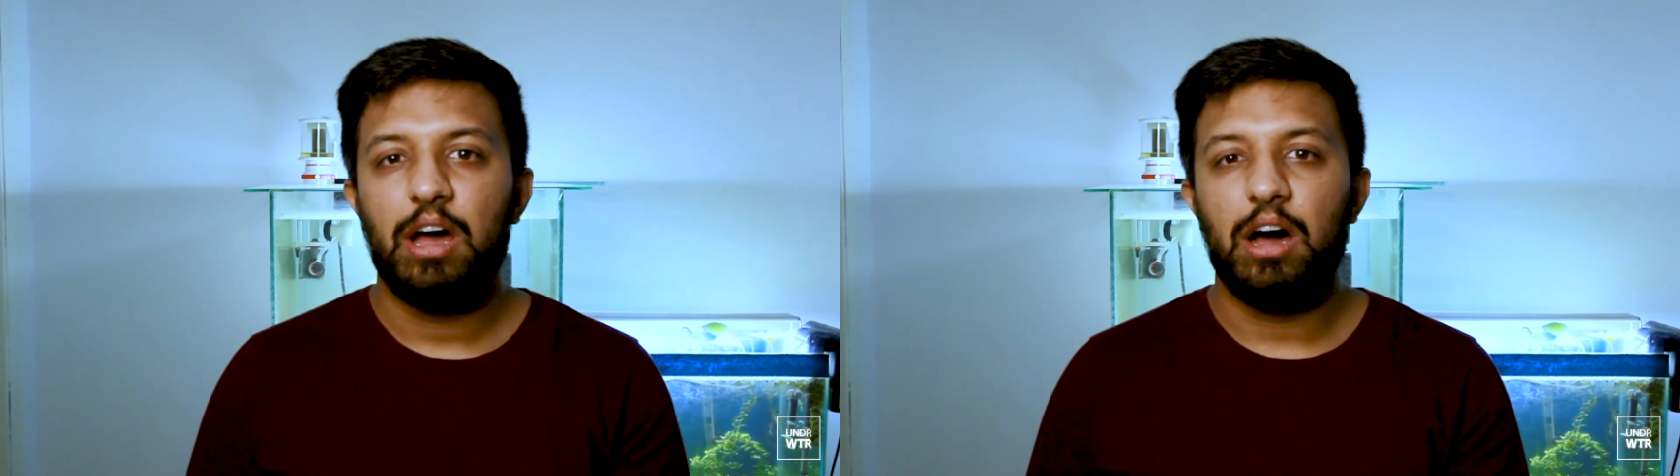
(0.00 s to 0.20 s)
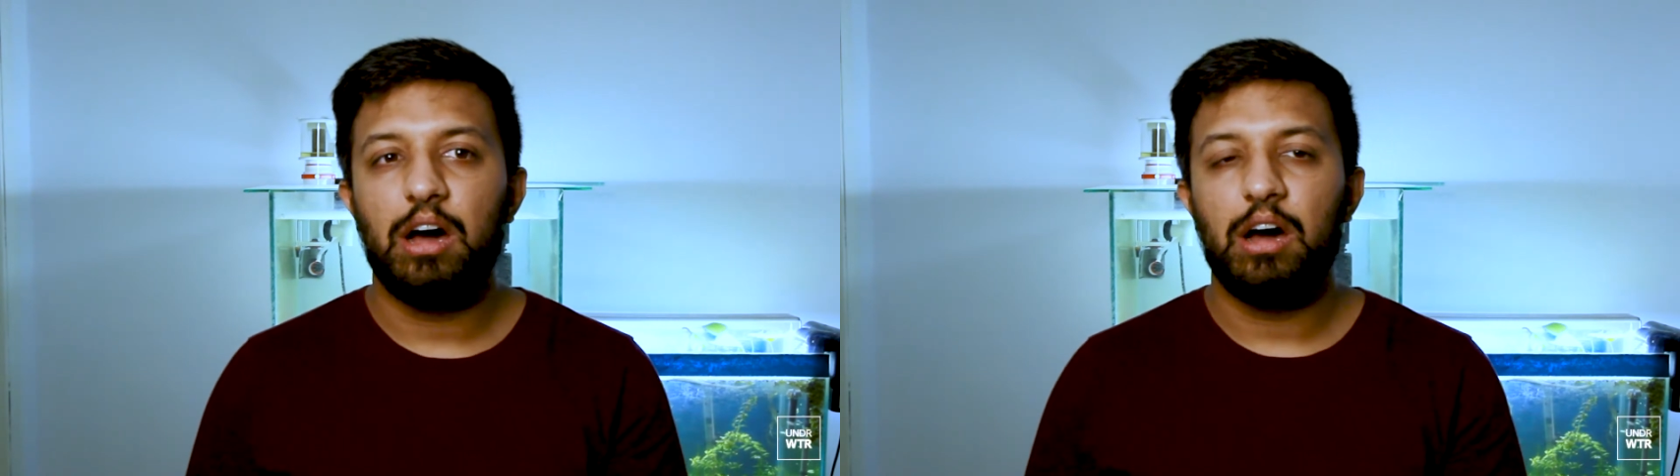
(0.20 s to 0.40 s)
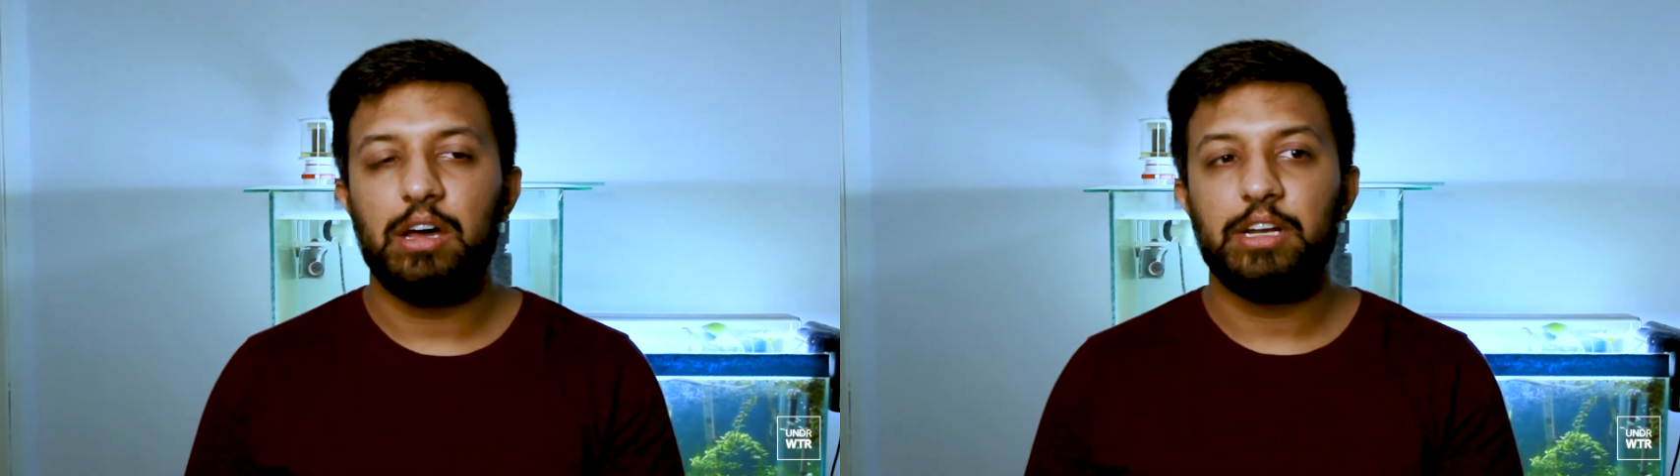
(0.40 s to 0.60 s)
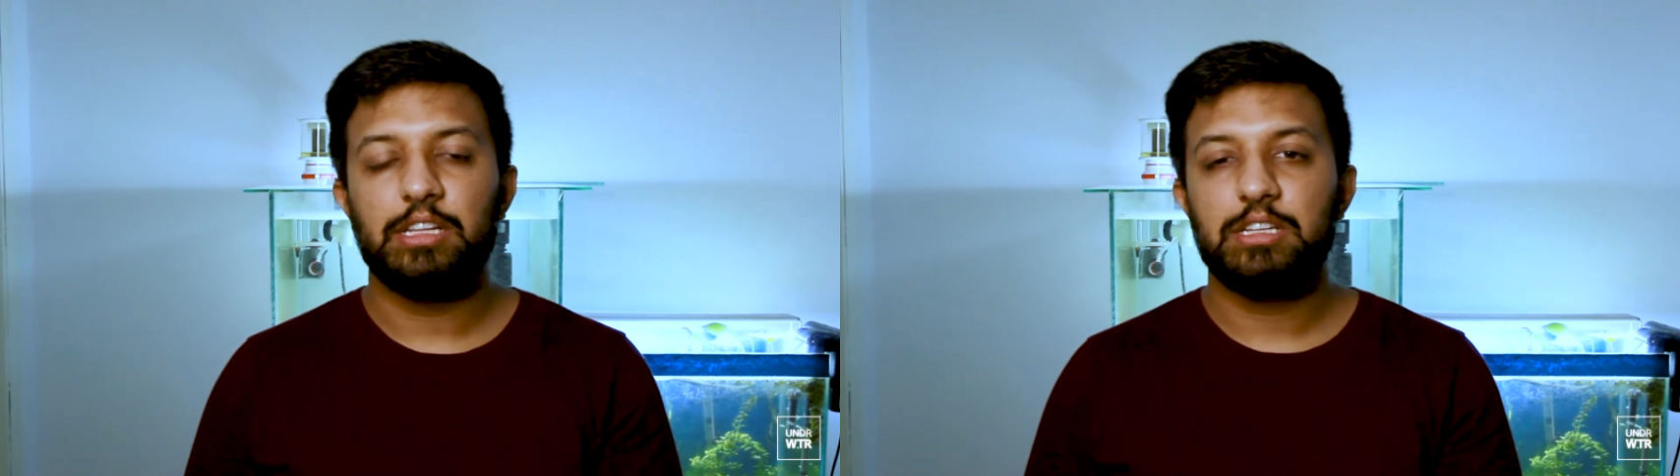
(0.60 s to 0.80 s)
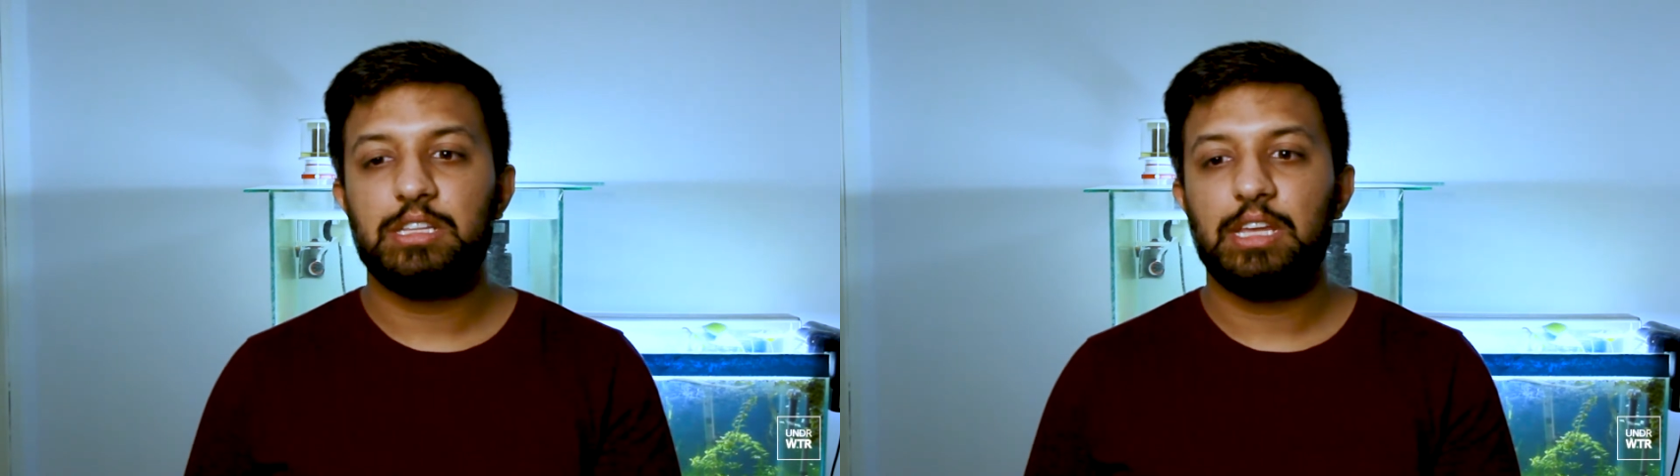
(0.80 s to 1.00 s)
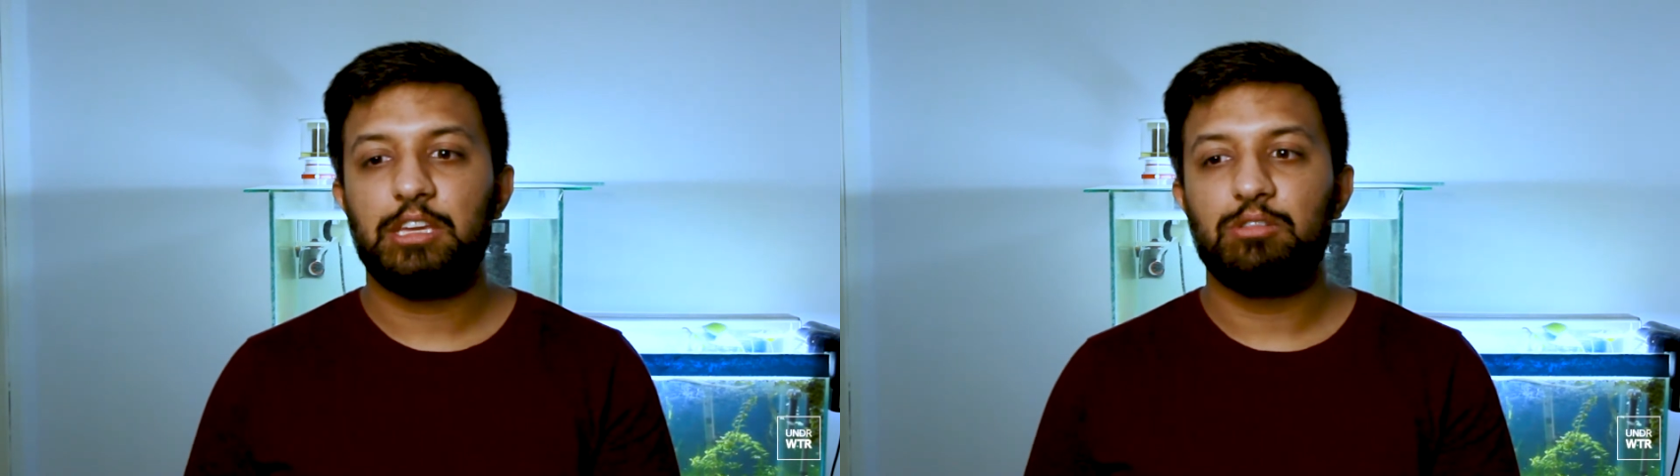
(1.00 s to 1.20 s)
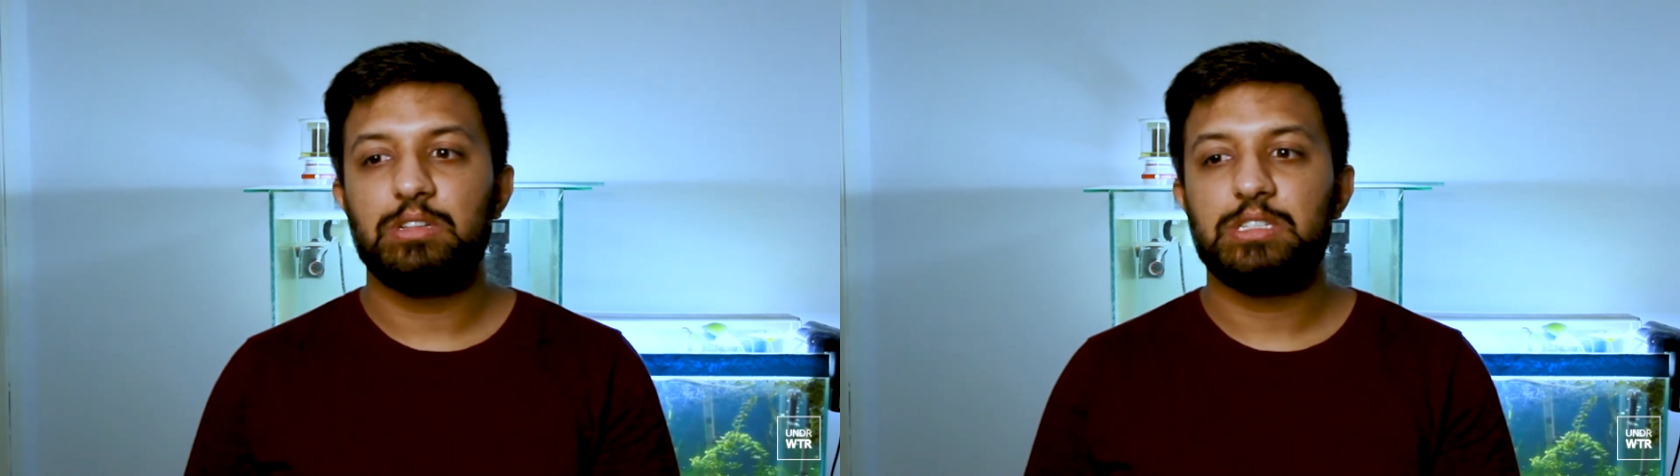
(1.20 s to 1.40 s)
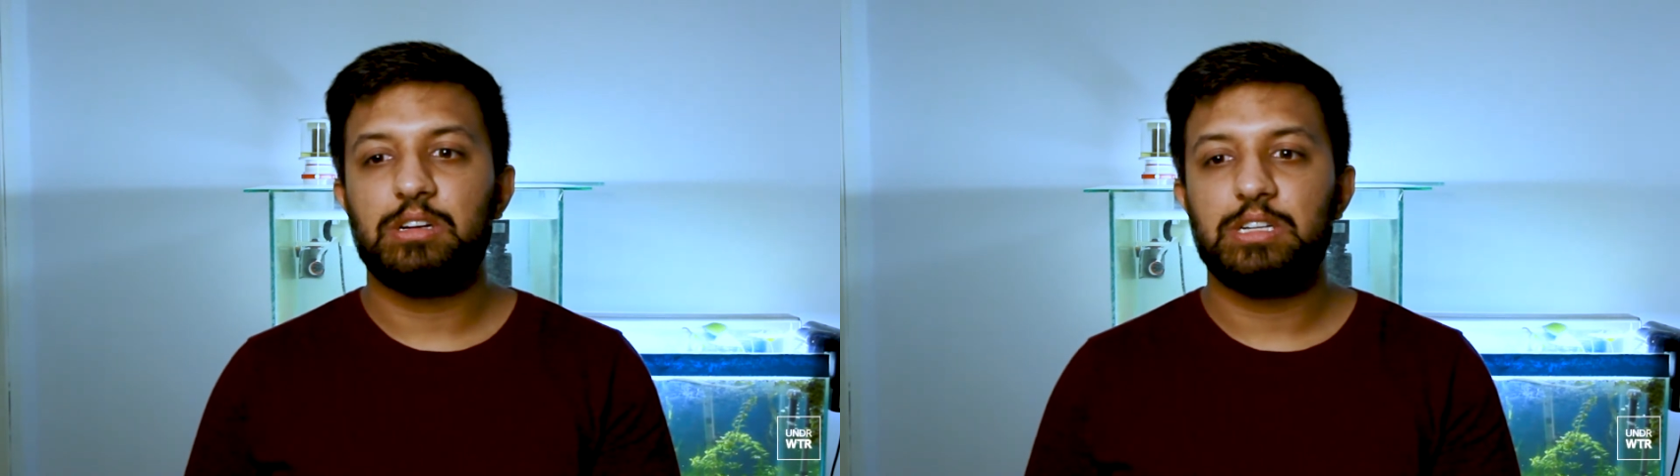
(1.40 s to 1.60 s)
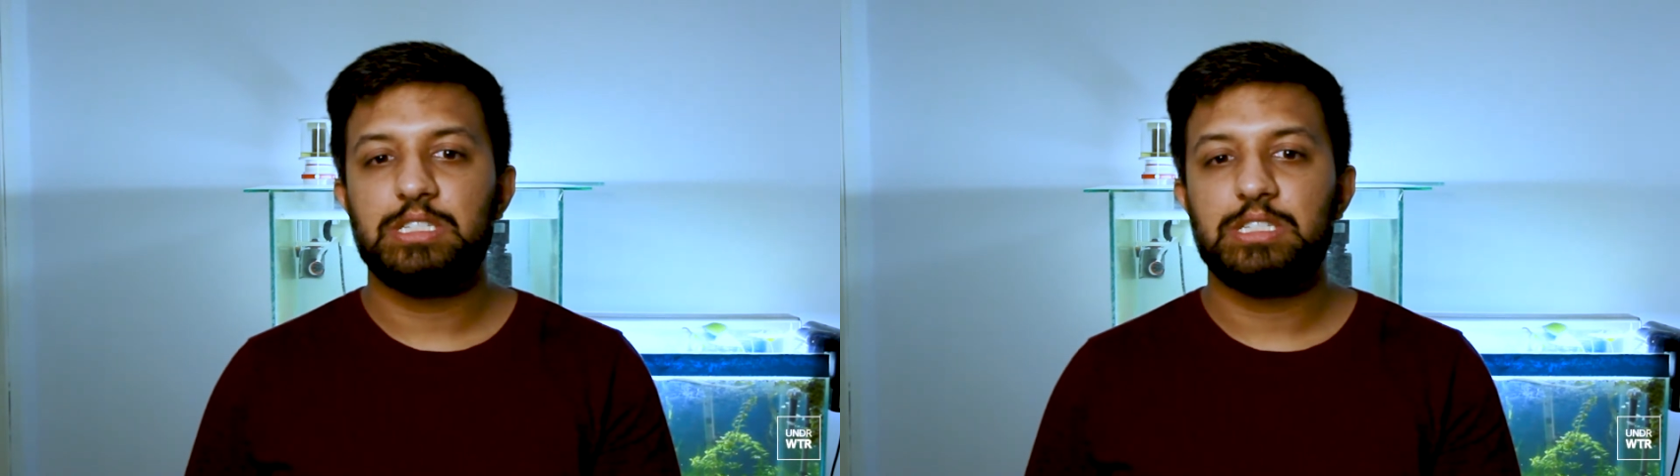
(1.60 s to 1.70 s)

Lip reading: Another thing you will start